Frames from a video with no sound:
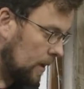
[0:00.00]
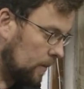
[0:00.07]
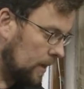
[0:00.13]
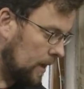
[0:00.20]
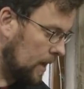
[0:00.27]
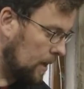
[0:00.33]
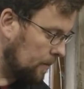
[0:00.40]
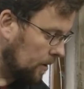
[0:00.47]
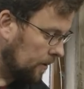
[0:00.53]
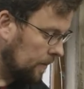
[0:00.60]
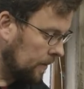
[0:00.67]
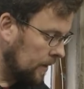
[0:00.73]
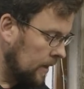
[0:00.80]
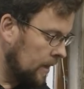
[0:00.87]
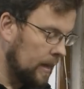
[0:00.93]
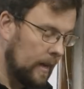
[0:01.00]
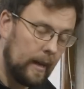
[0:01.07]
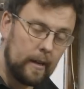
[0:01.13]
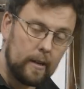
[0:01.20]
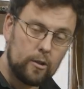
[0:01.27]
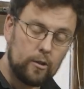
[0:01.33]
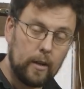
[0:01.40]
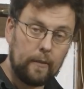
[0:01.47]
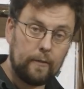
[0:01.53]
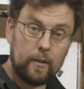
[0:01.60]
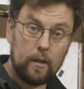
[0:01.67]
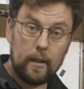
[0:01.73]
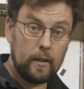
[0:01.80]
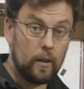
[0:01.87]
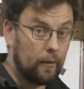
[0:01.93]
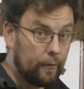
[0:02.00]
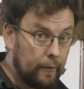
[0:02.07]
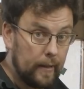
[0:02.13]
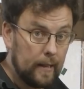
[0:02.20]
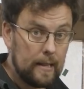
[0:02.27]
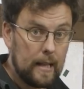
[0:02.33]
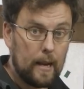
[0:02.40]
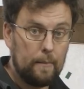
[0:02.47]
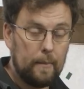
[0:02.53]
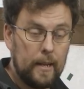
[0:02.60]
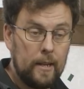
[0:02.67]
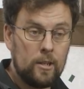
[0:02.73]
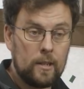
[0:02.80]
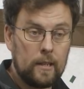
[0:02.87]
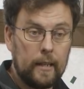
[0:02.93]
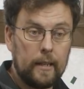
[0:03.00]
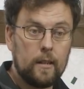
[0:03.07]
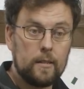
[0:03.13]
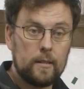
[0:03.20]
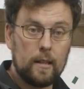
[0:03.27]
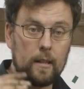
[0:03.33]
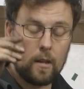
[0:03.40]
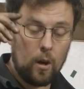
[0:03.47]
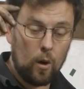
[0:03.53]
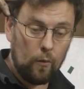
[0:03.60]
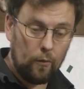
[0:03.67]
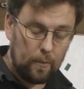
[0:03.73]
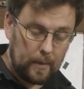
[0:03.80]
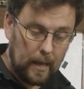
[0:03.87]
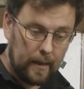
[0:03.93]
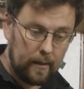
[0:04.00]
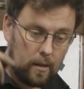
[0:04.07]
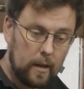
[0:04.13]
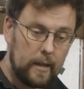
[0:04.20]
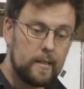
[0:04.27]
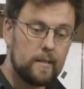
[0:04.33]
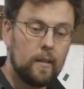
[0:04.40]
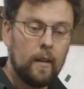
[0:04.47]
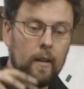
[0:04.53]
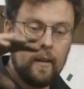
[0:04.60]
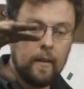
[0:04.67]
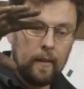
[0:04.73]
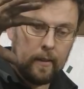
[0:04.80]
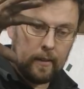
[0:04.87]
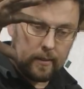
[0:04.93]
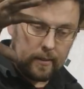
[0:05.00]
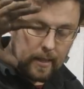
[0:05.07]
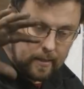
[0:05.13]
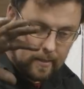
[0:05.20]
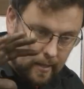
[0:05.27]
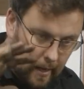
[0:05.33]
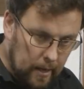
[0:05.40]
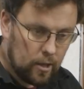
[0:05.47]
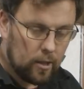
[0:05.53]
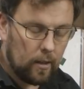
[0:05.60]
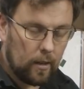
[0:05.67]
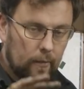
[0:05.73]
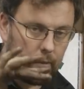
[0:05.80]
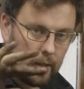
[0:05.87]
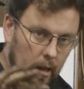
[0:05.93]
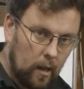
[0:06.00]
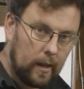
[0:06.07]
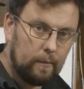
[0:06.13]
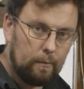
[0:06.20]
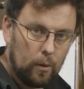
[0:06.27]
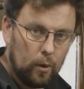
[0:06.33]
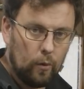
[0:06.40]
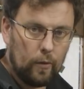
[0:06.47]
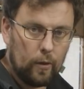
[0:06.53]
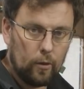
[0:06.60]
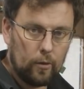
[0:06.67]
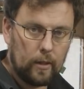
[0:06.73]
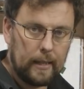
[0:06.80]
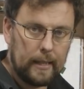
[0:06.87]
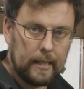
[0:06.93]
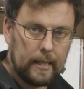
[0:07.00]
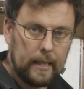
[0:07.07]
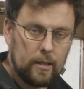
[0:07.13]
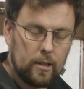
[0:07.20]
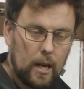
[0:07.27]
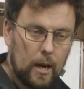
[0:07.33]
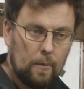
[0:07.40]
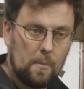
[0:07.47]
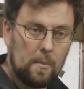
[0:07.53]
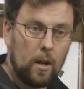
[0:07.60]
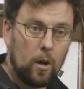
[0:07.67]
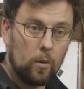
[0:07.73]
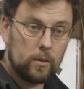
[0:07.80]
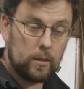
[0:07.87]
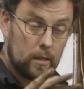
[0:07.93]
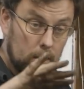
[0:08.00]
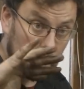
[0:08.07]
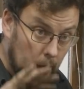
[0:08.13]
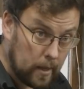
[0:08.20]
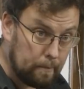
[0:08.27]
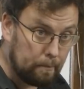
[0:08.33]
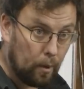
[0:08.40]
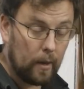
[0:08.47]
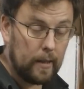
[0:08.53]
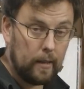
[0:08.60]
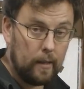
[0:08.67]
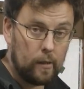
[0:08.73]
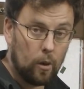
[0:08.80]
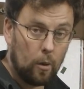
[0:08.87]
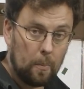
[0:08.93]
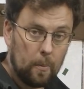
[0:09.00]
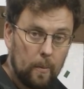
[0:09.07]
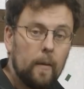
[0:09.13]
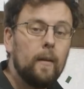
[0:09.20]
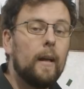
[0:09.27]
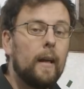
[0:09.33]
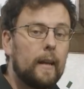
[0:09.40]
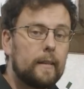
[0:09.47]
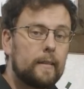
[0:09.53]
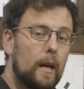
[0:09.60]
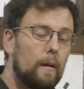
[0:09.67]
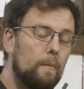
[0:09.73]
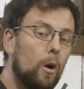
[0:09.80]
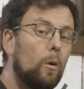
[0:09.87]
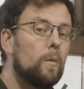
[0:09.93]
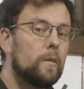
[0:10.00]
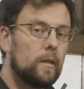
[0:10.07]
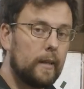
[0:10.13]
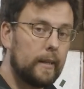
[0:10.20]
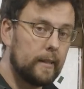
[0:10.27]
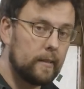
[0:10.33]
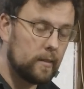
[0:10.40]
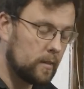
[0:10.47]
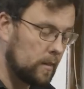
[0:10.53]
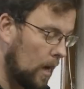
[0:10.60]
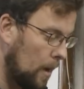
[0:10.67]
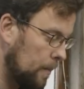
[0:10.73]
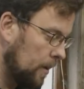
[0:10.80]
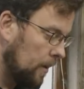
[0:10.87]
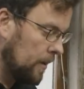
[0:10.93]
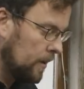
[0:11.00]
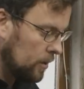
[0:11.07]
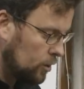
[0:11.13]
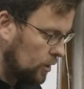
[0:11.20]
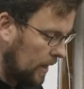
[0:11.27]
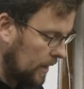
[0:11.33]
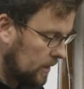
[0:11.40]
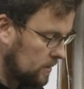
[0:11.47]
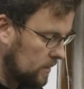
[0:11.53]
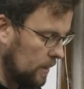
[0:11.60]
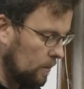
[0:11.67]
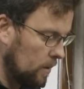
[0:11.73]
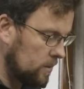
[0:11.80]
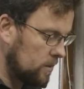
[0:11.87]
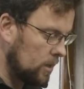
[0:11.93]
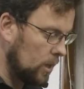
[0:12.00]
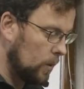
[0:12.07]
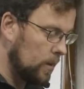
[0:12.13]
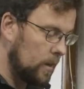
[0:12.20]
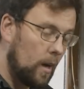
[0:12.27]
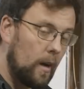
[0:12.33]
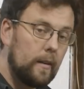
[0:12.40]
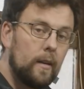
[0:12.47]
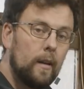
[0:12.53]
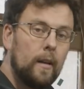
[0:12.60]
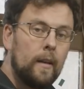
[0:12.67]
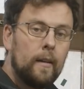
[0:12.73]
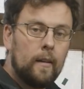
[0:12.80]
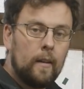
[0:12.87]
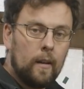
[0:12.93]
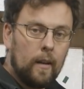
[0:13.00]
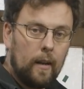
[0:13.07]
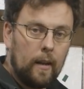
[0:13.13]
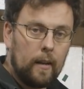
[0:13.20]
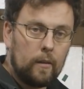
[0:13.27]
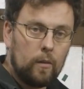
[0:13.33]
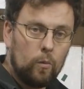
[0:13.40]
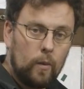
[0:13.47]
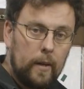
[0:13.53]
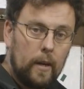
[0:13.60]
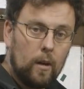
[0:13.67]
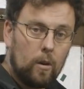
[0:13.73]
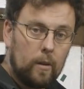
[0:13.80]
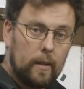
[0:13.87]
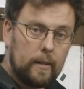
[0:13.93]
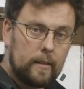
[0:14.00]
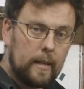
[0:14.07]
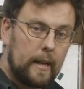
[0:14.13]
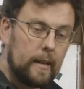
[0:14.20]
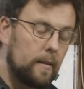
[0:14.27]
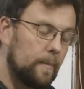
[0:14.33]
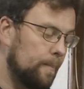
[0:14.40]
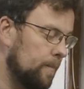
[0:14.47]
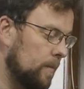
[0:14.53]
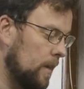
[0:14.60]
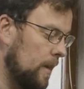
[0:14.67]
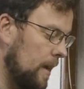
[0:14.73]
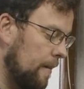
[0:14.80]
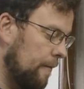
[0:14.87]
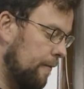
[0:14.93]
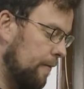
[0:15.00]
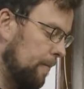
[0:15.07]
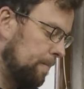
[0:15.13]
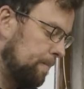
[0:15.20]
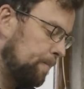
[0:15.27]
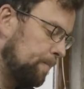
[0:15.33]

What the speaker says: that with a hammer and a drift, I'm going to feel that immediately, because it'll go from that nice sensation of the guide moving underneath each hammer blow to the guide binding up. And at that moment I can stop, check, see what's going on, and reorientate. If